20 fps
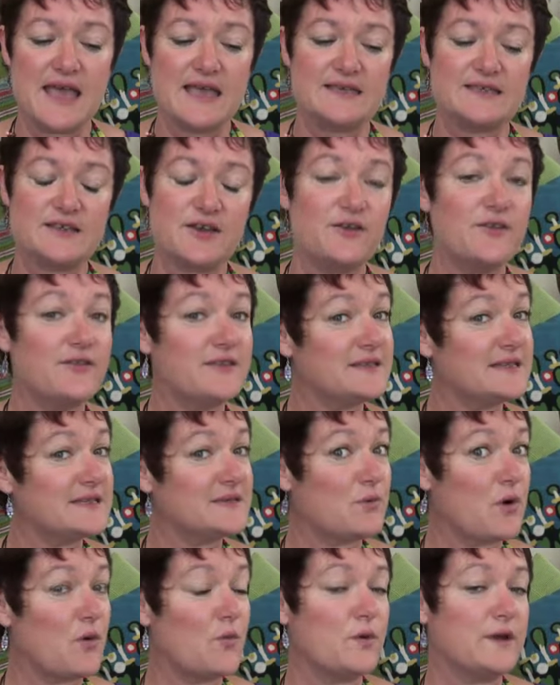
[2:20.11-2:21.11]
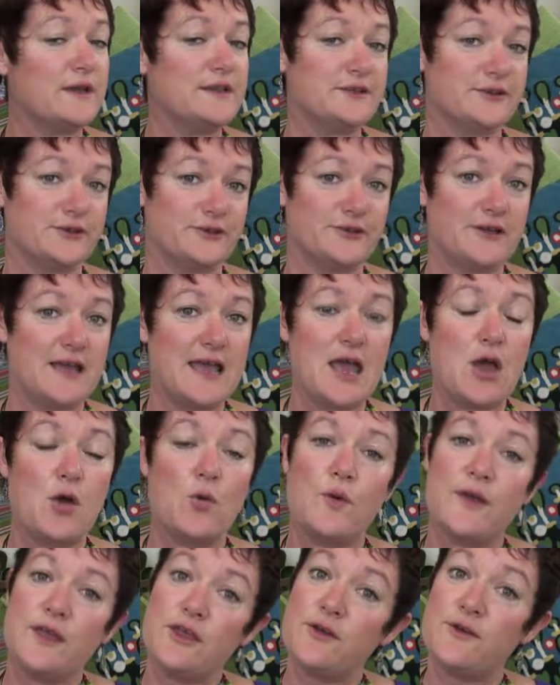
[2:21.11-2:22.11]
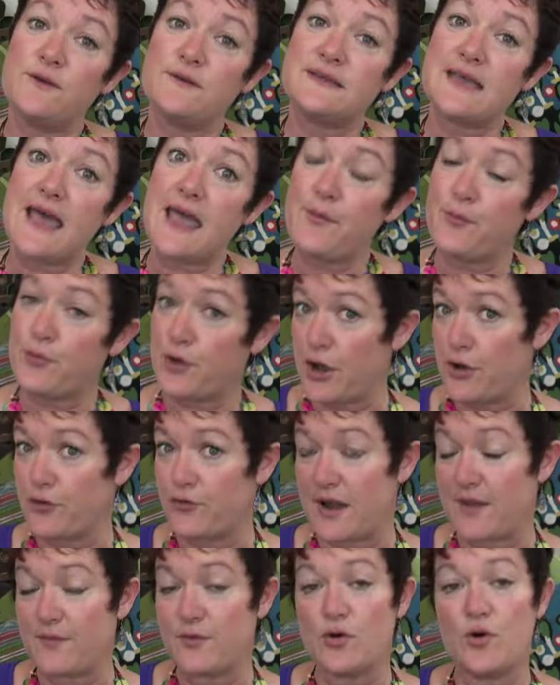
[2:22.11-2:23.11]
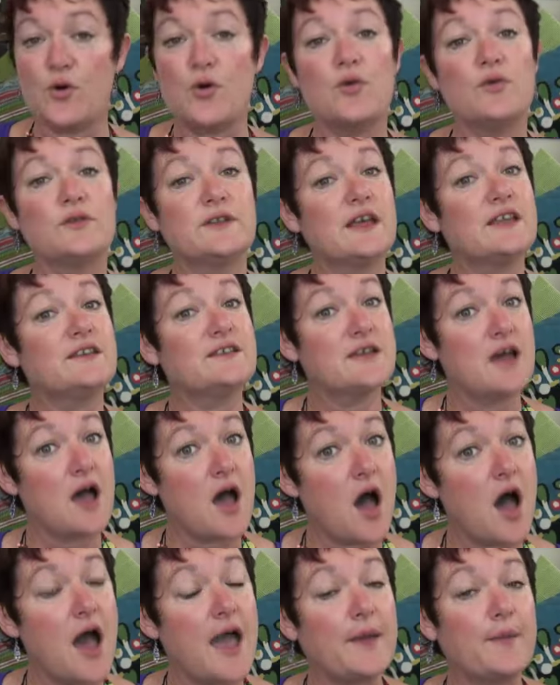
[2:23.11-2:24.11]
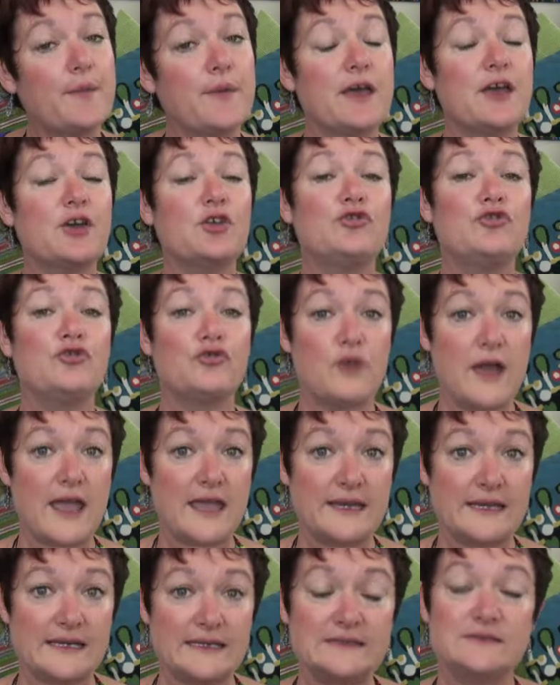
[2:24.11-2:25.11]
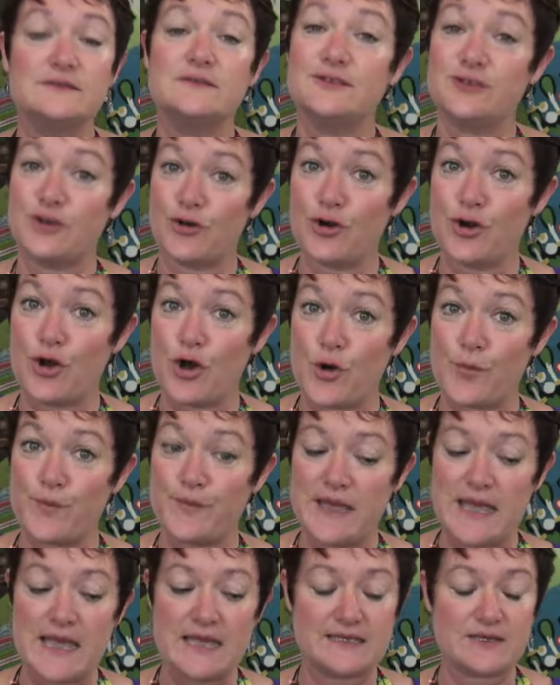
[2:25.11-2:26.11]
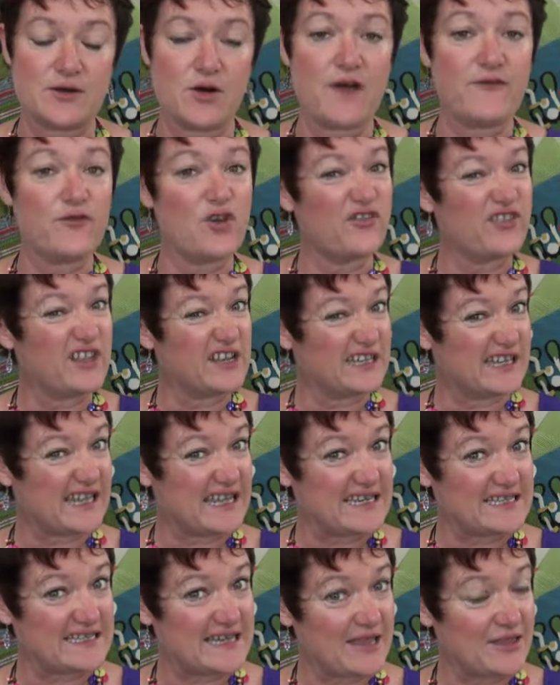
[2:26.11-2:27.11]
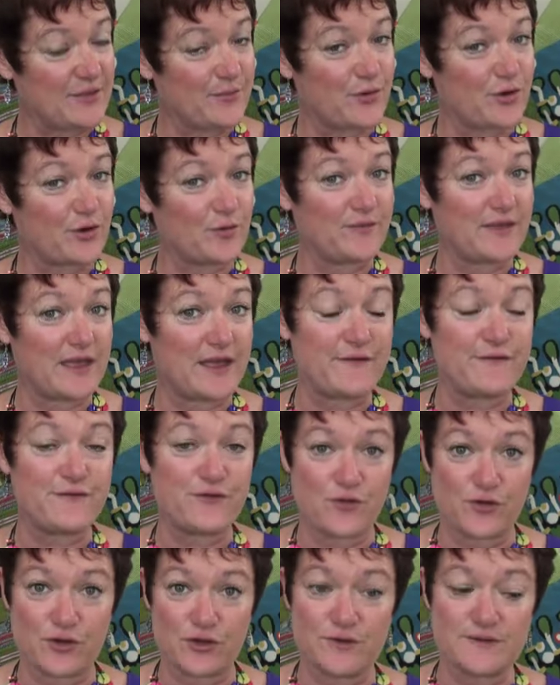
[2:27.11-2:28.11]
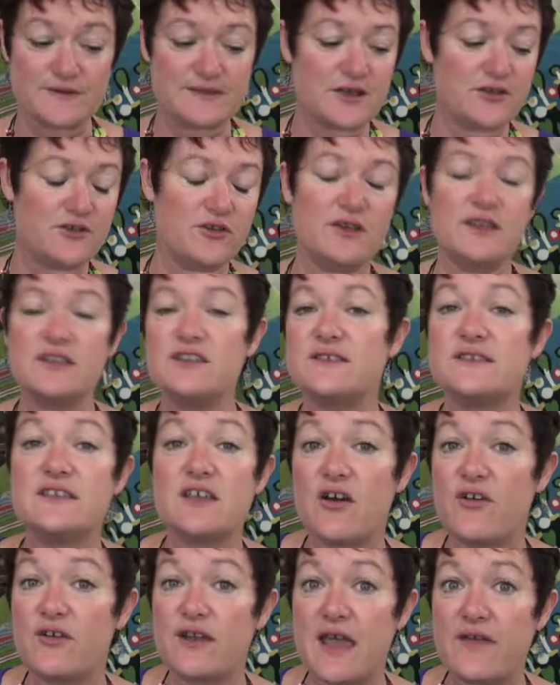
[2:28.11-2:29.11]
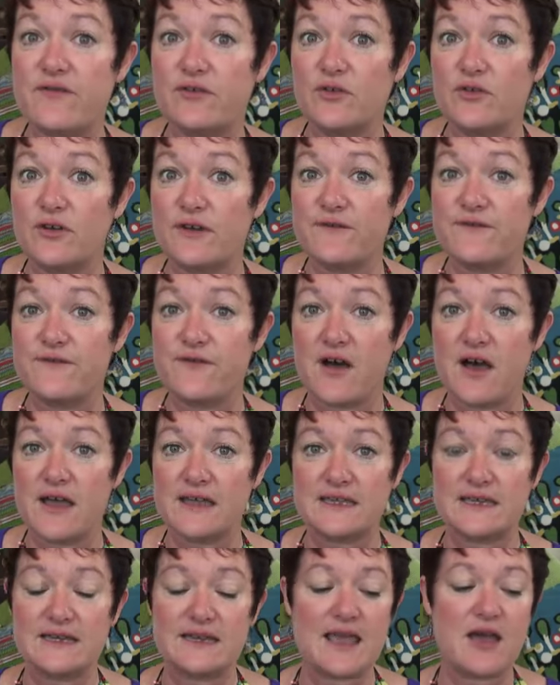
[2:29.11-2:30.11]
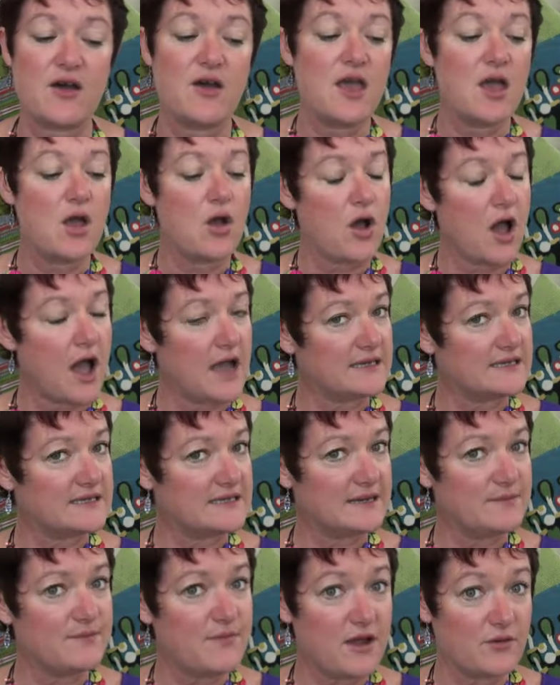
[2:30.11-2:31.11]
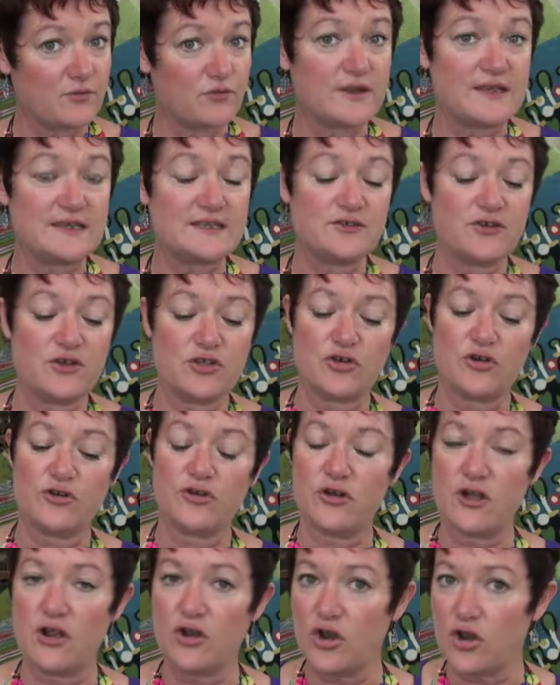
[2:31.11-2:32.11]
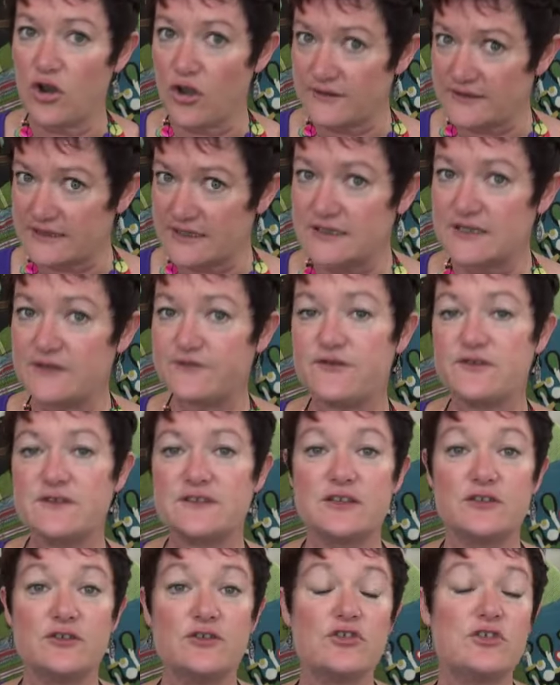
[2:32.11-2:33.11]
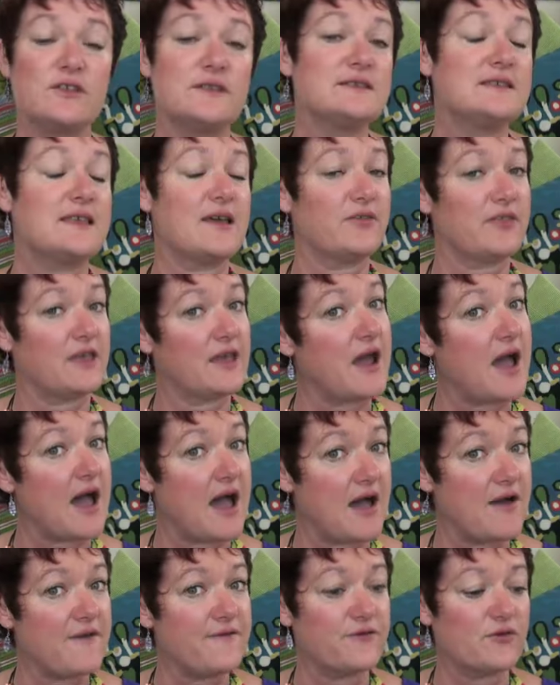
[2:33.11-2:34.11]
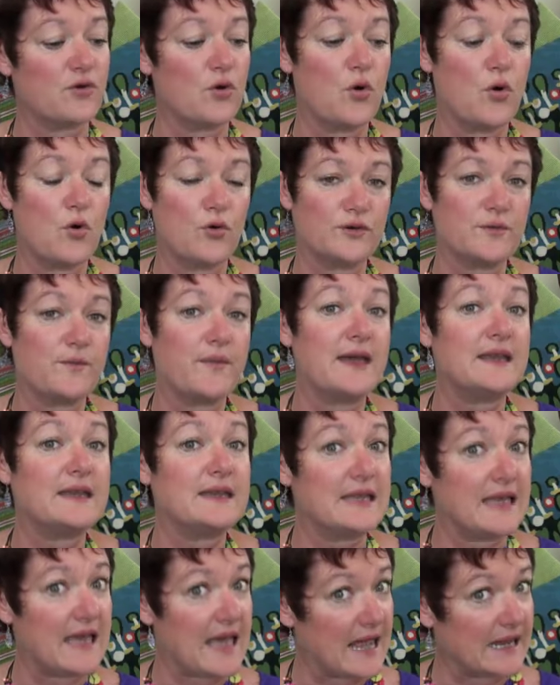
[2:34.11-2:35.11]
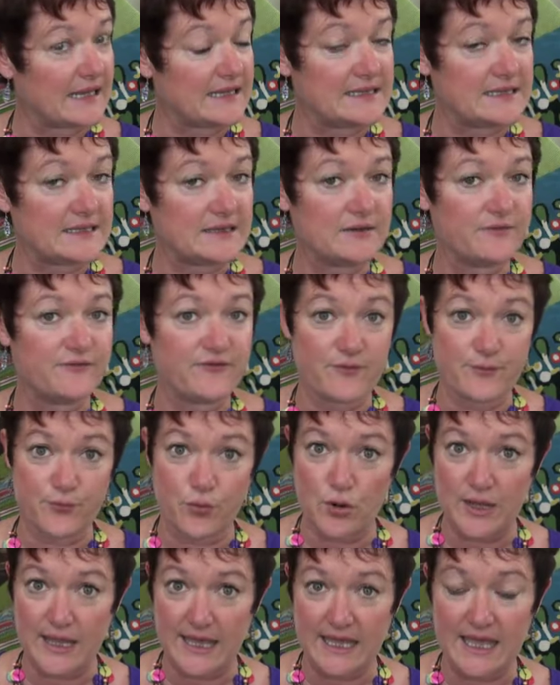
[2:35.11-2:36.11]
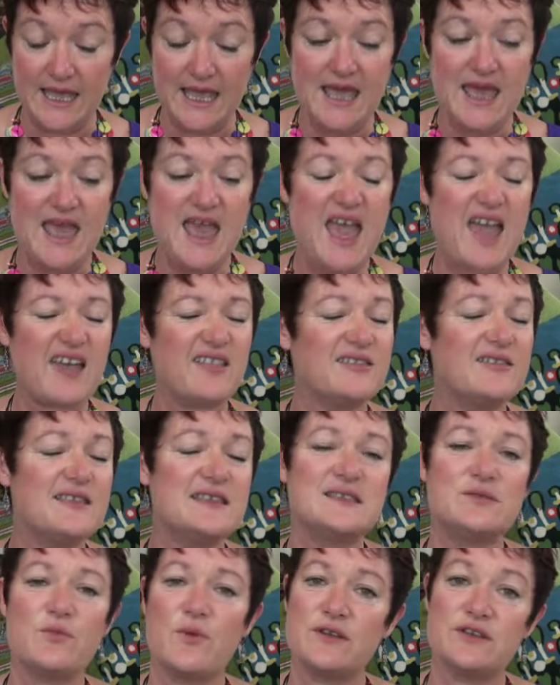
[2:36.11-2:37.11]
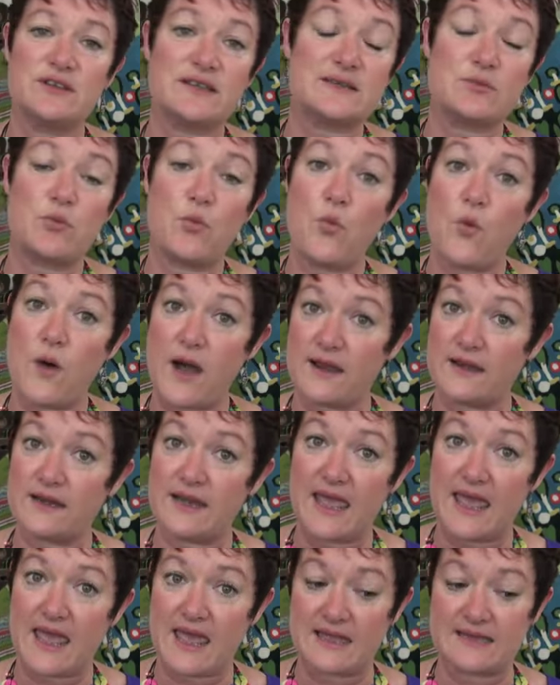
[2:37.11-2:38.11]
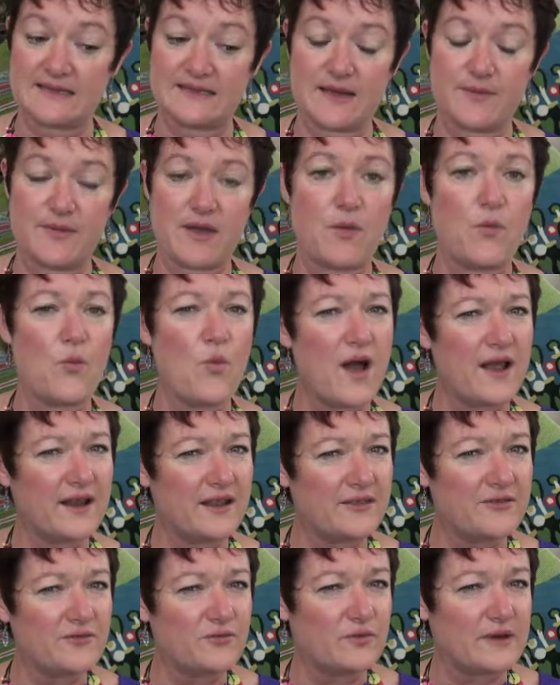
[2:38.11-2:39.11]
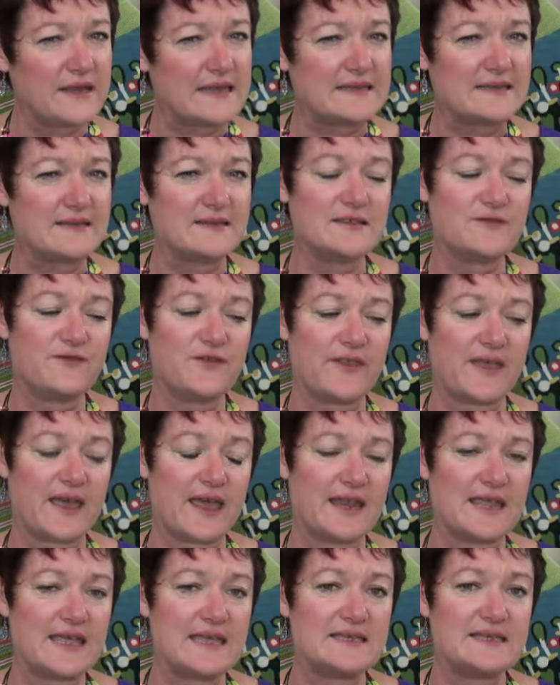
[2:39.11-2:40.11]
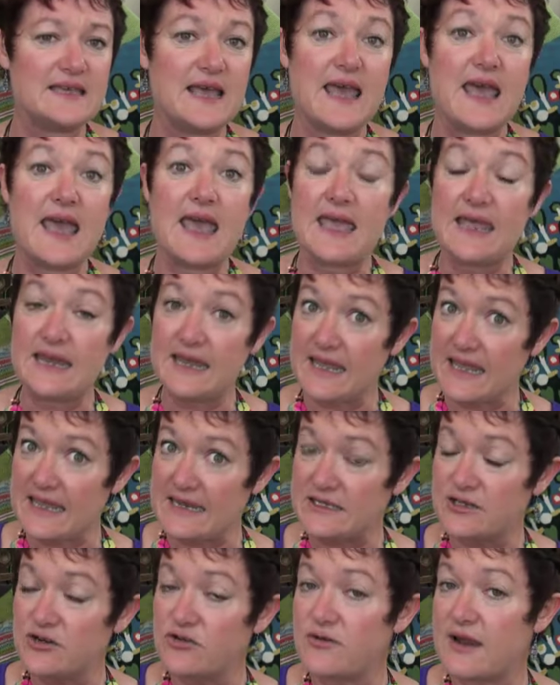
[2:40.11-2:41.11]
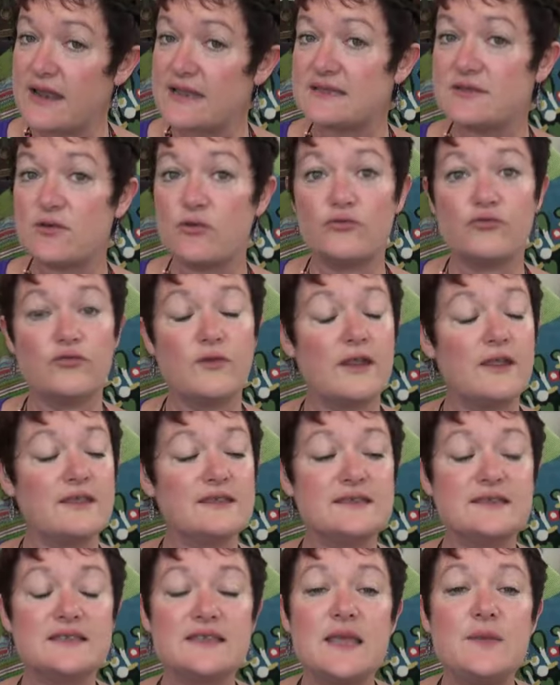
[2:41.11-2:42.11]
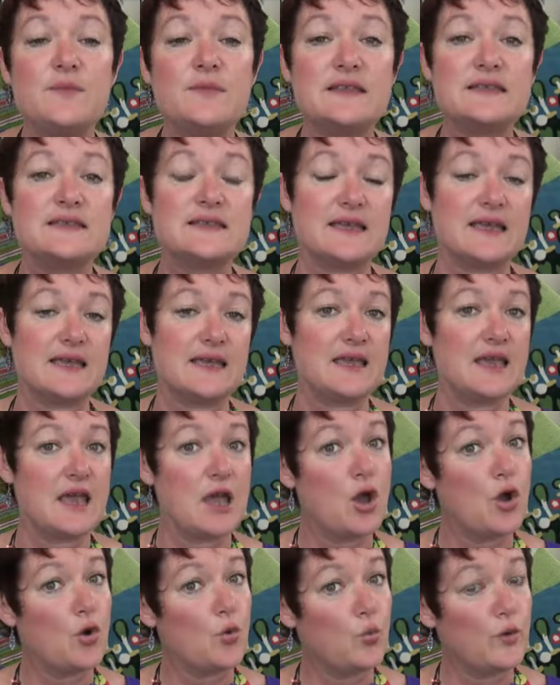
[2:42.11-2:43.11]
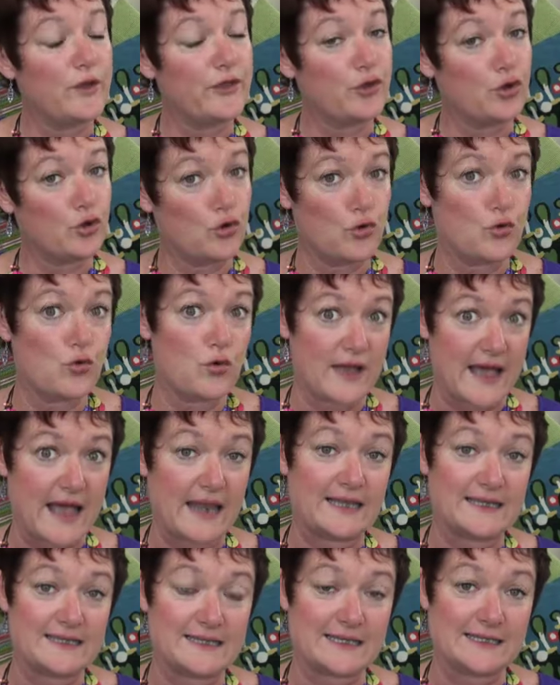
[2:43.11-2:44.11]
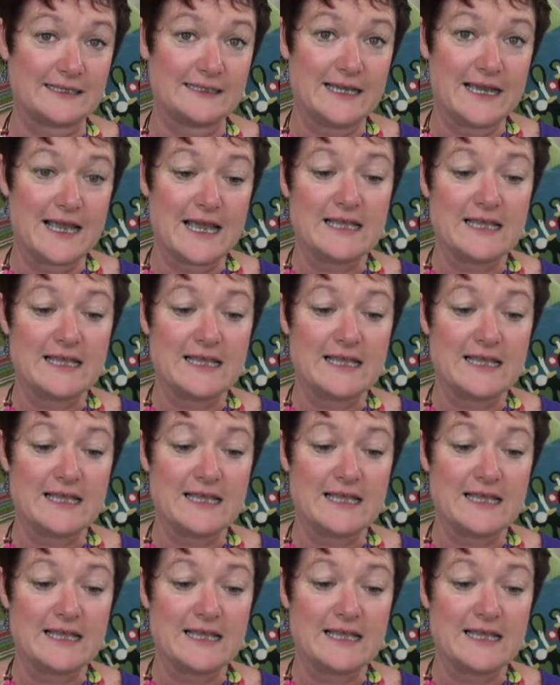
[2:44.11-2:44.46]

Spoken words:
So this is what we do. We use a program called TimeTrade.com. So I've got the link down the bottom there for you, so you can just go and have a look and find it. Now, I did my research on lots of different solutions that there are for automated calendar for booking, and this one just won hands up. And one of the reasons for that is it integrates seamlessly with Google Calendar.